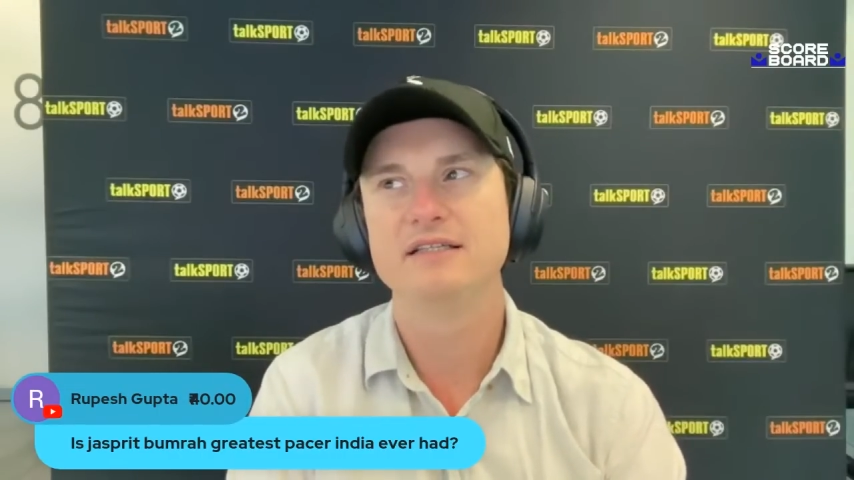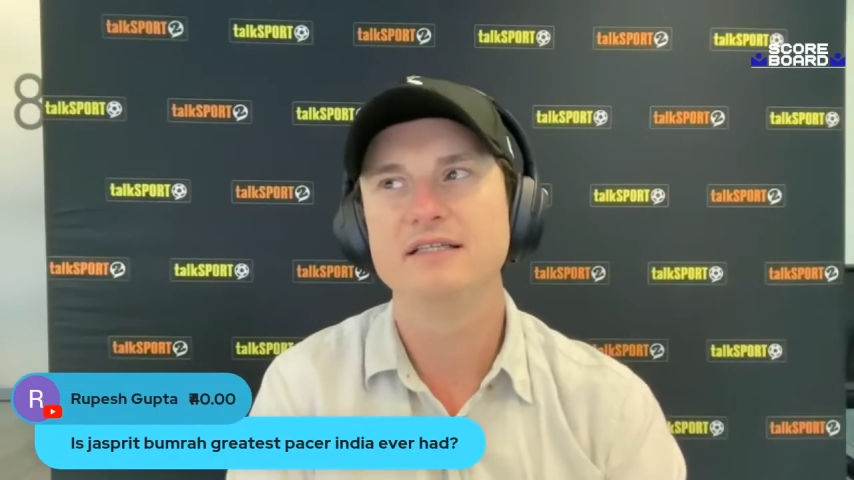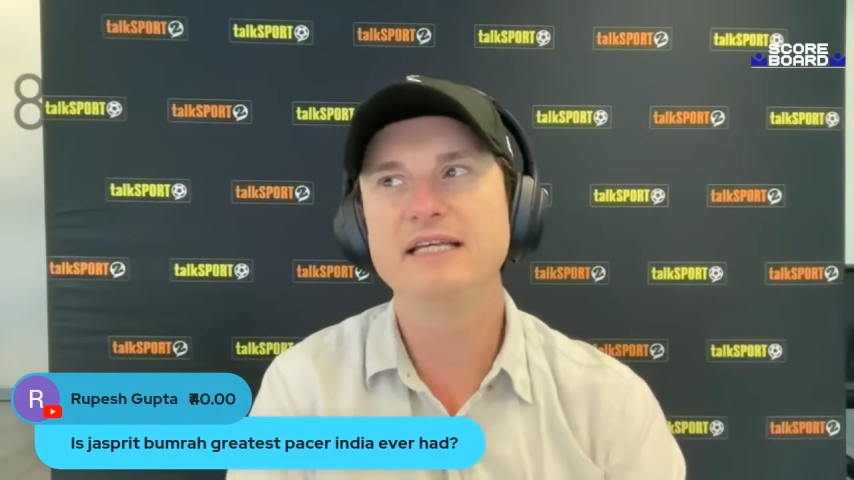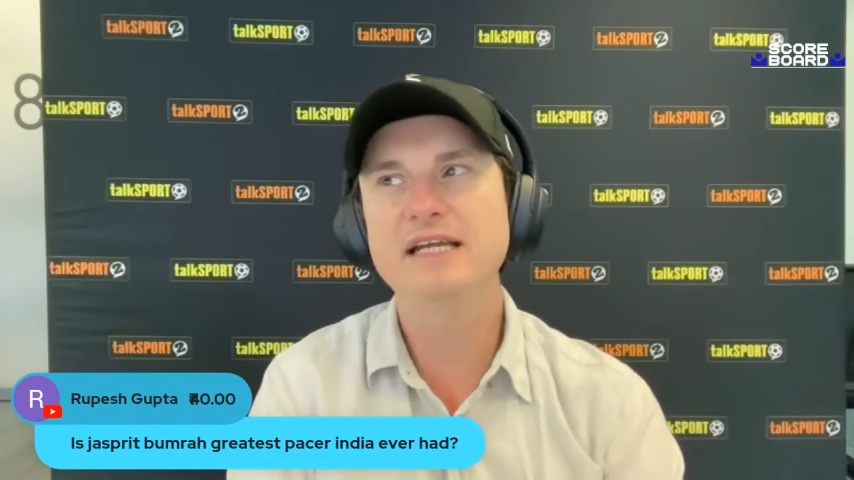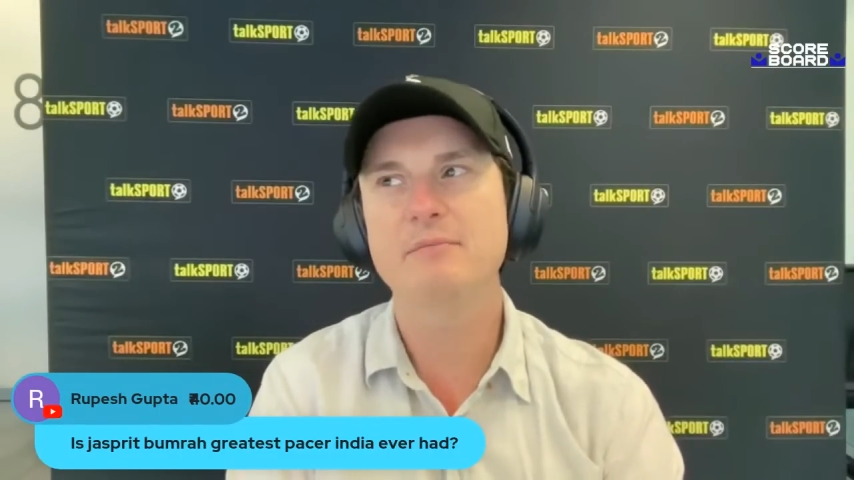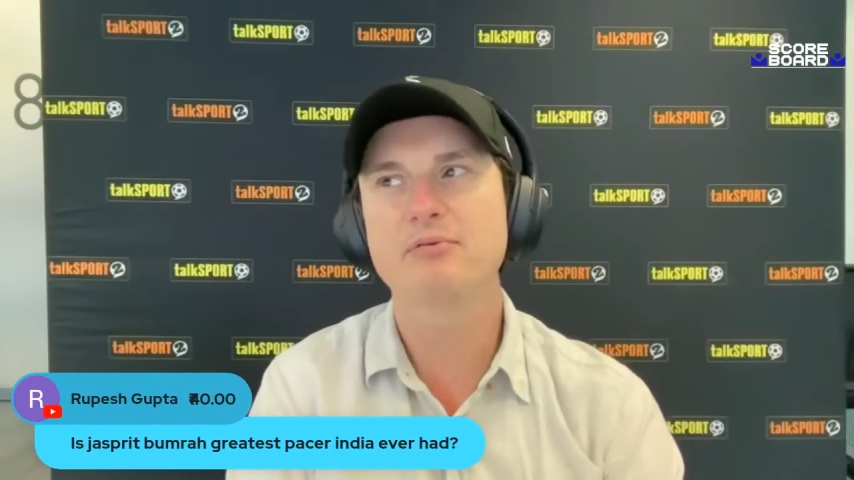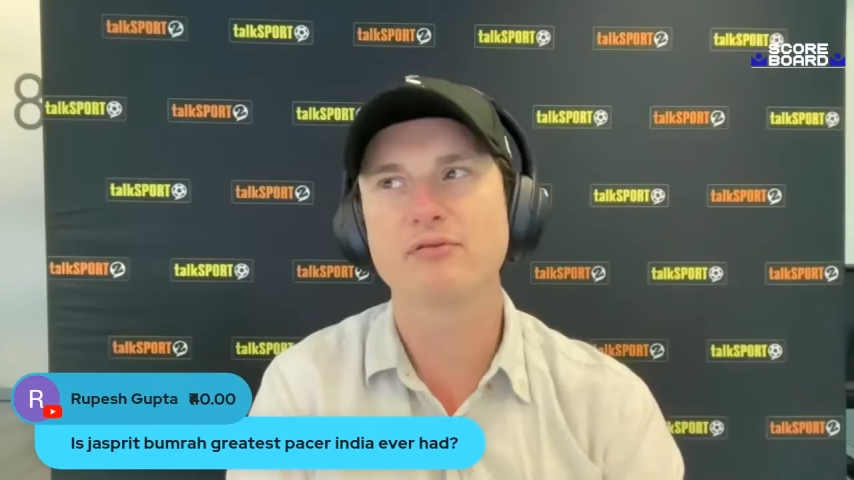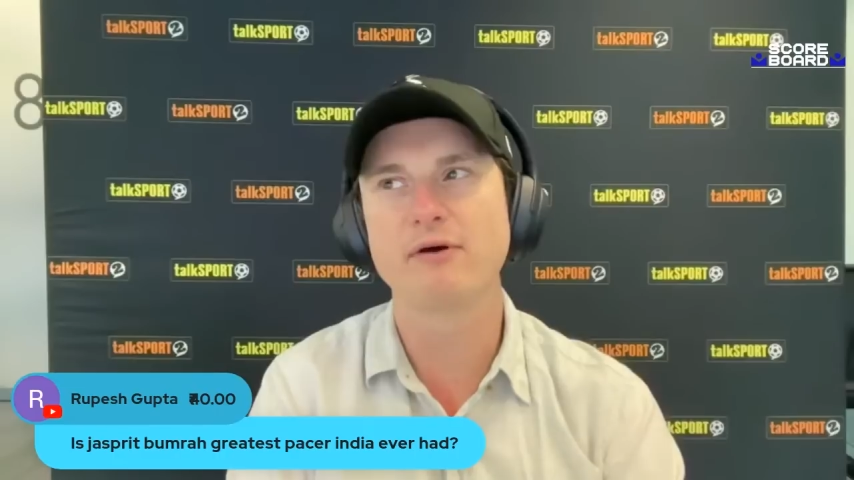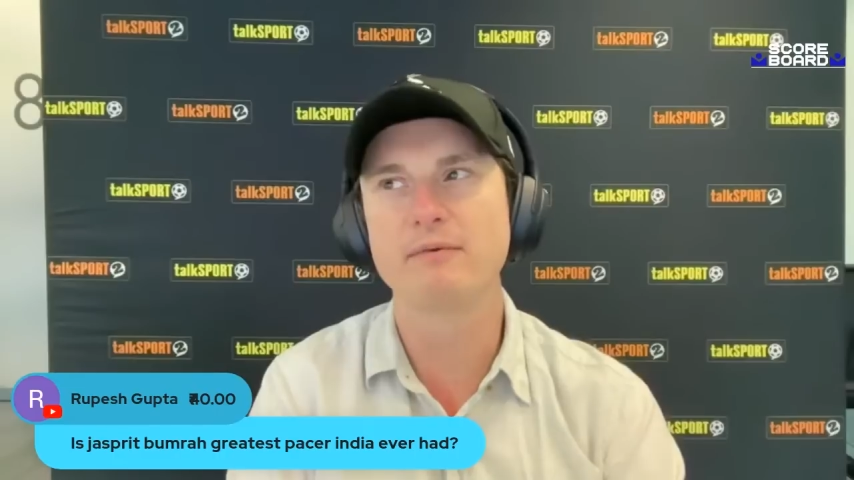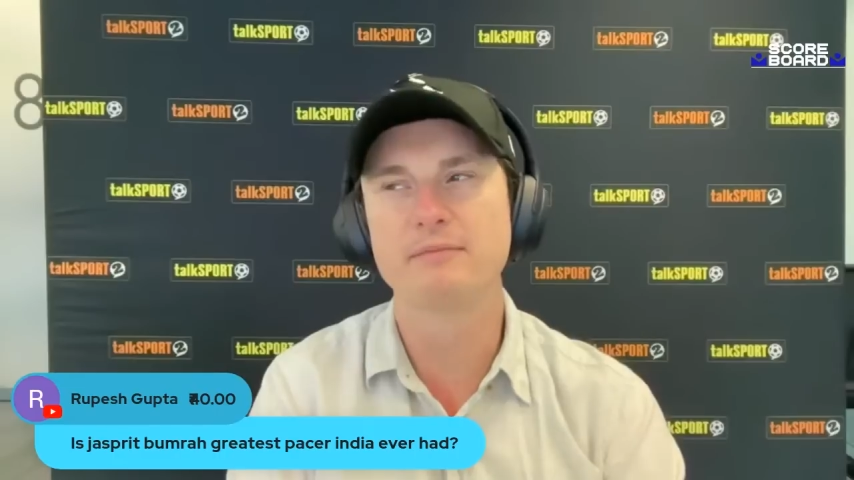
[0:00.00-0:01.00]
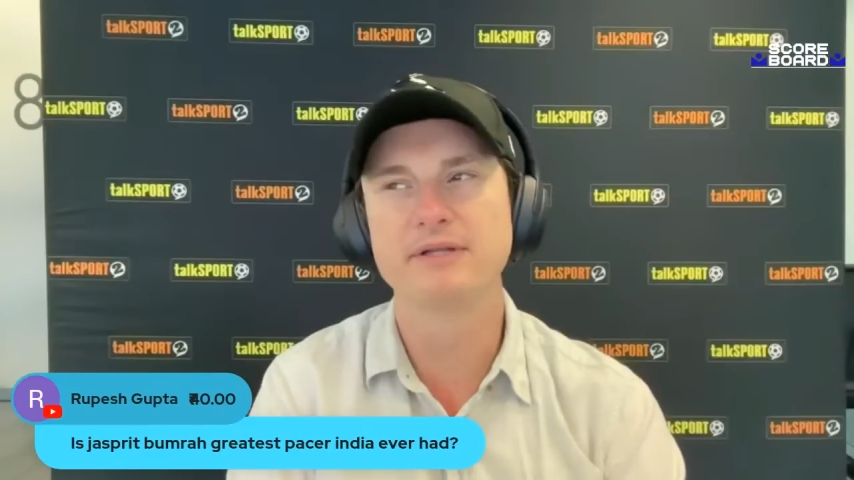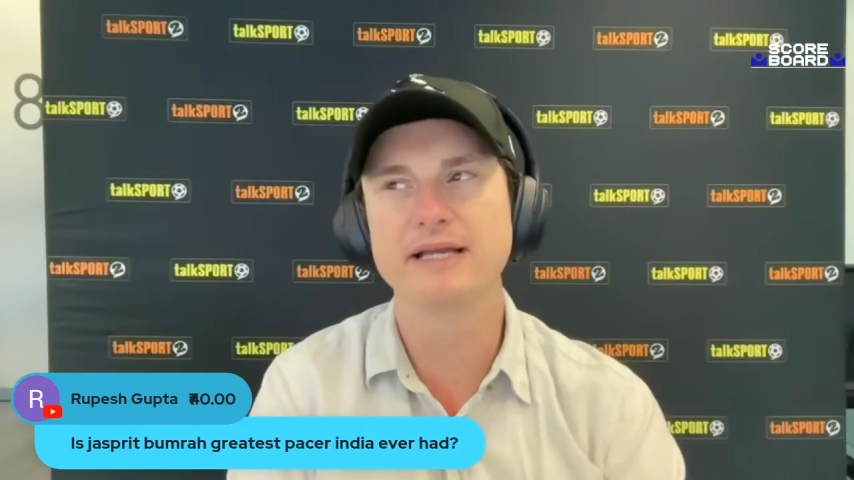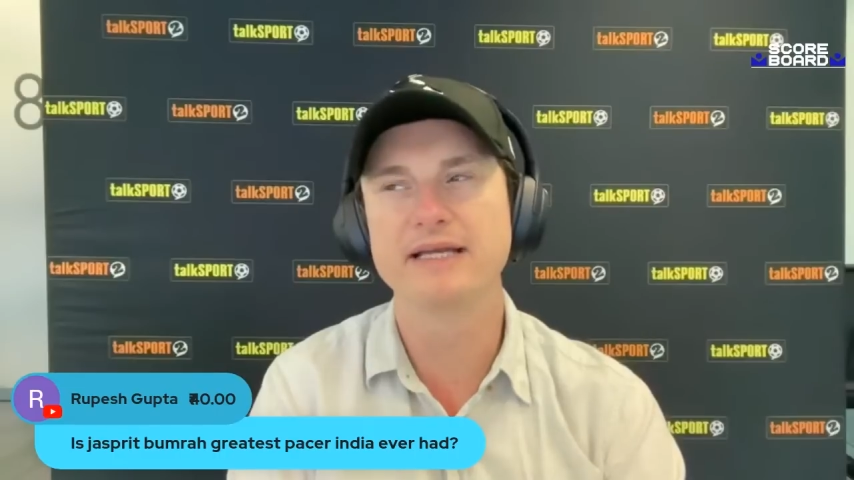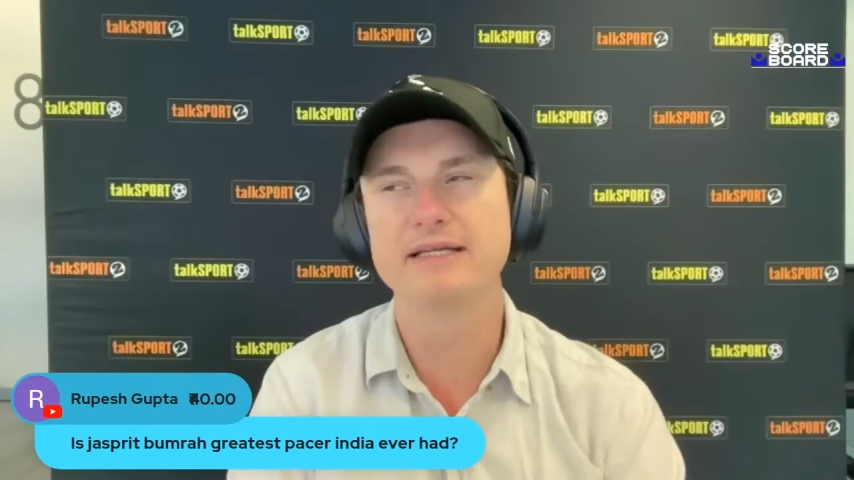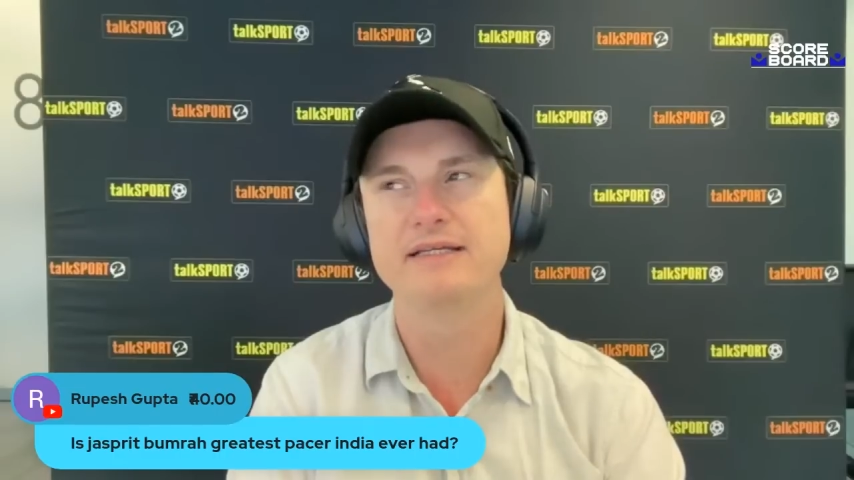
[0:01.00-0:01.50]
India
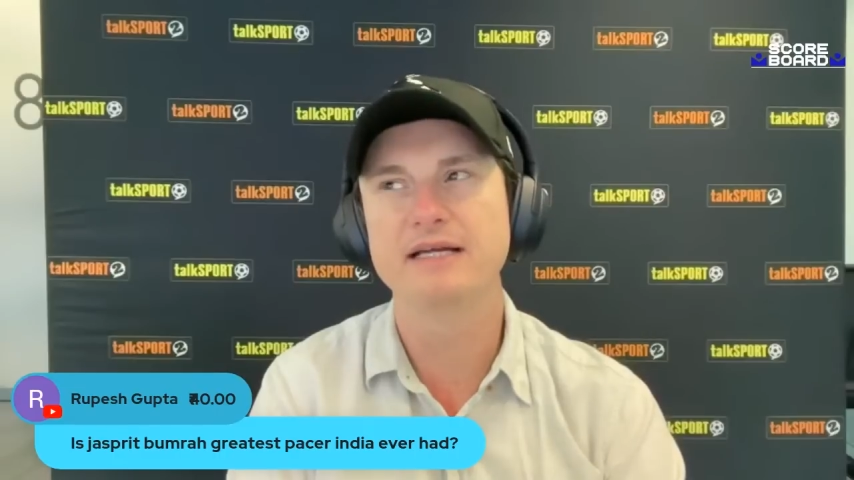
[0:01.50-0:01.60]
probably